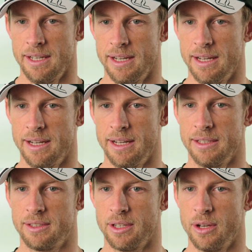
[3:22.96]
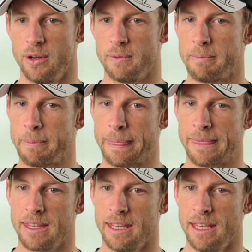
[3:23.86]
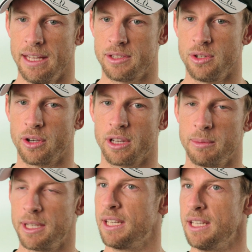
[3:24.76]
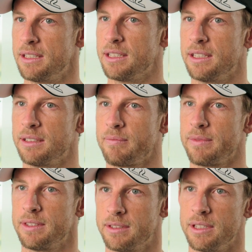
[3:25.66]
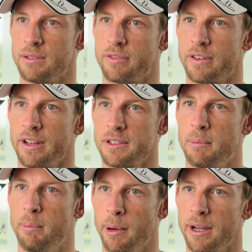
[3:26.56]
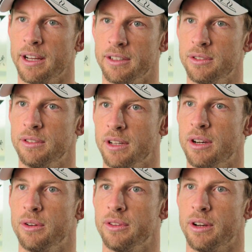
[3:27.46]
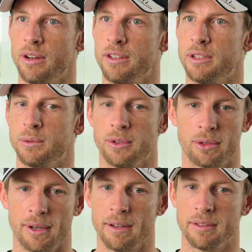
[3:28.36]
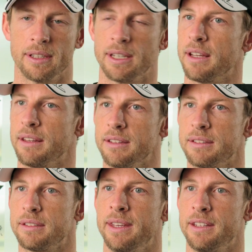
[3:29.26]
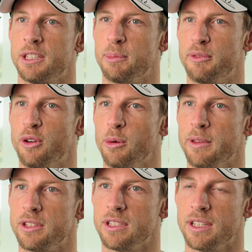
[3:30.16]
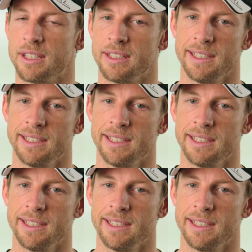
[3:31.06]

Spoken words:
So it's not going to be an easy season for us, but I do know that Honda will throw everything at this to perform this year.